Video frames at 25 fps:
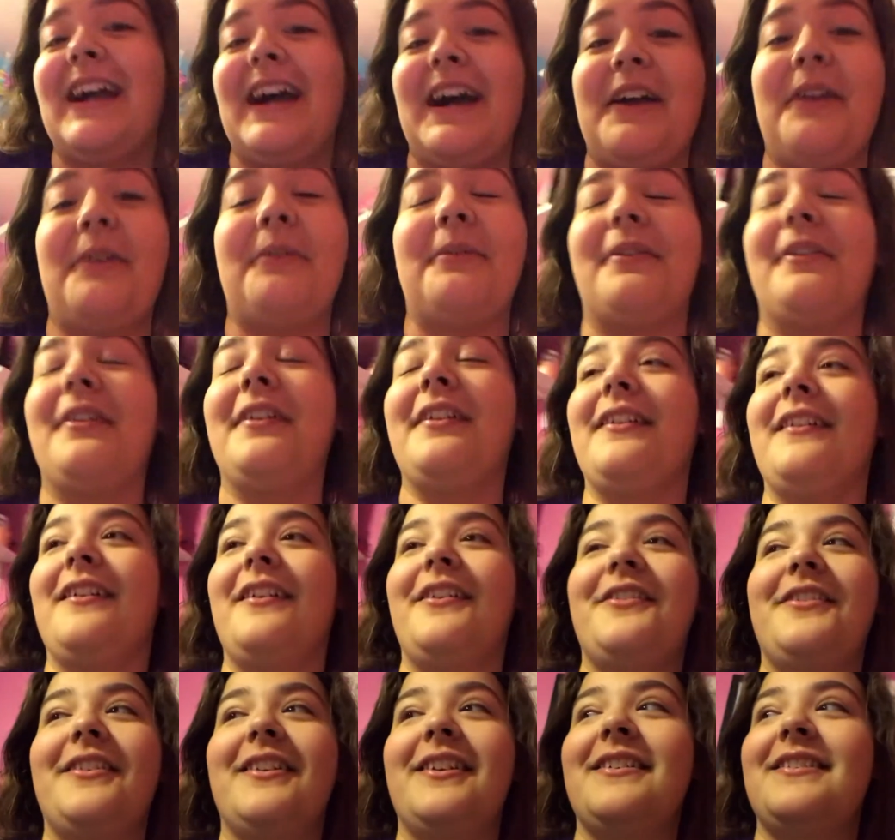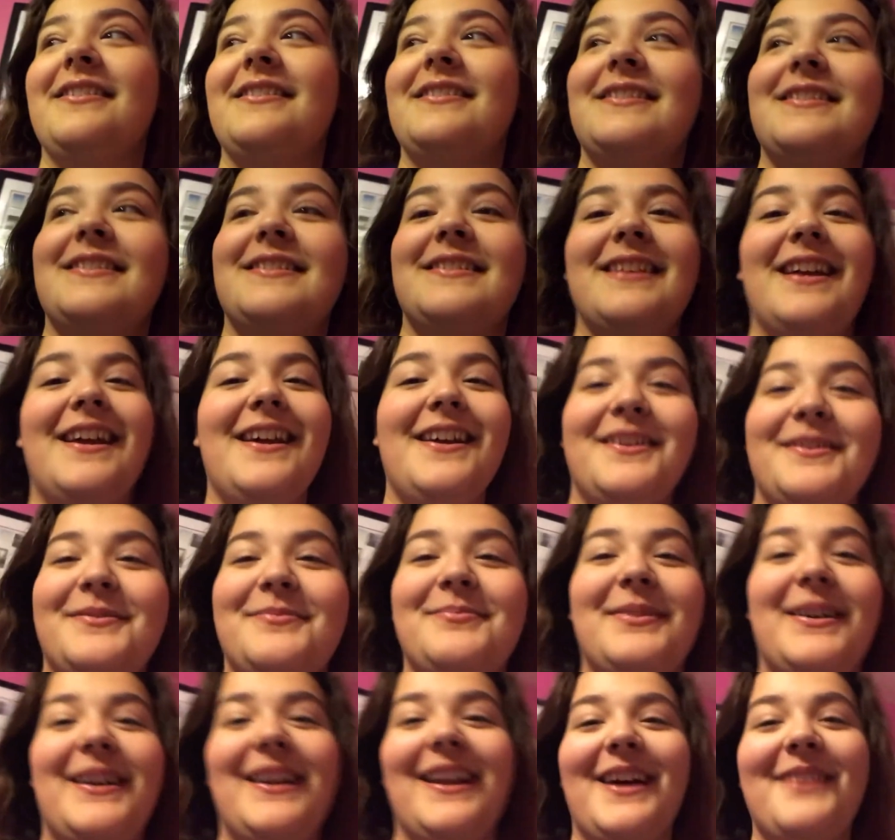I don't really know what else to say,
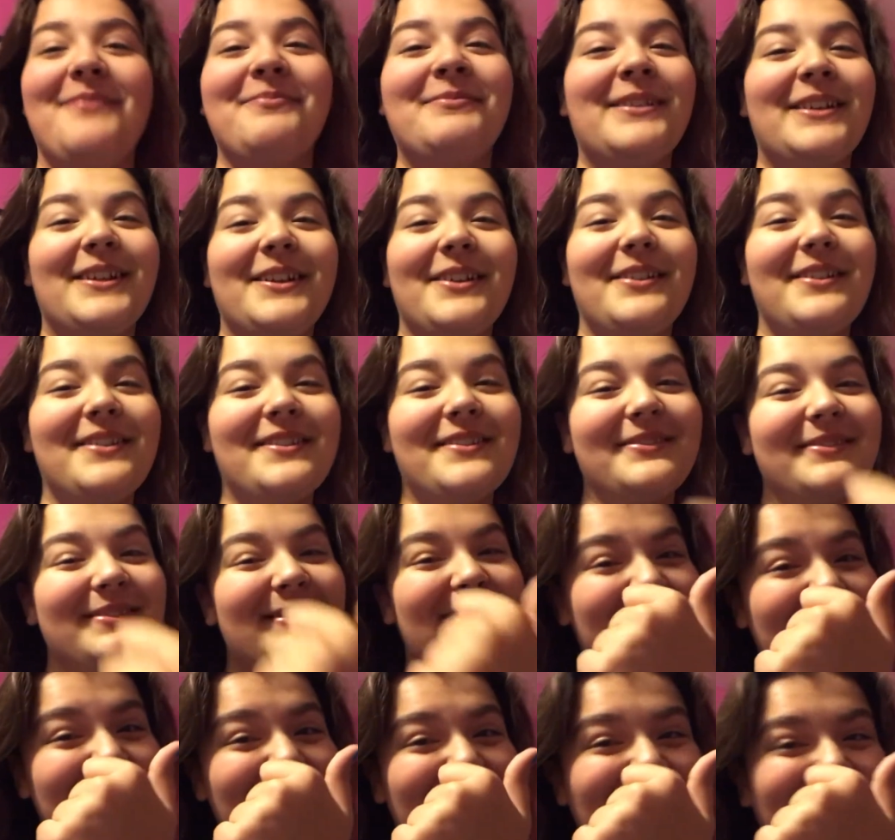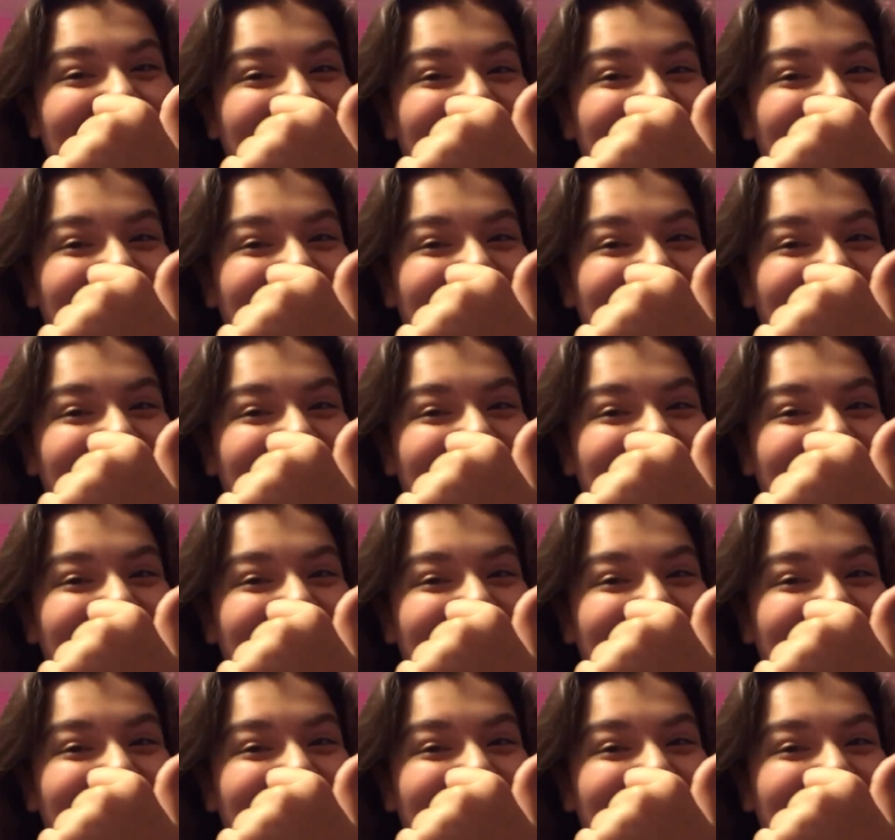but I'm gonna go to school.